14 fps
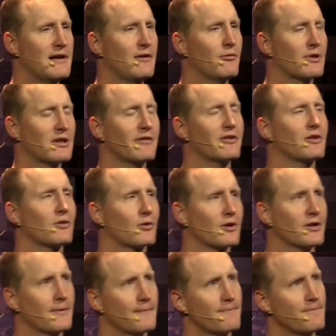We love you, Lord.
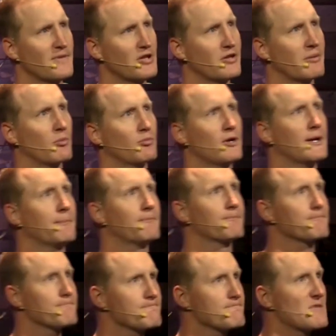In your name I pray.
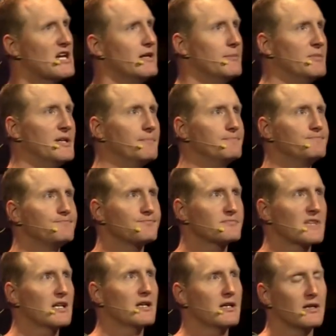Amen.
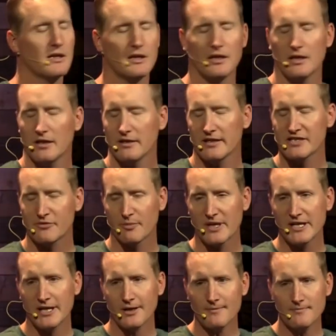Thanks for being
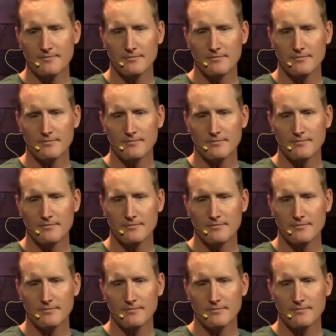here.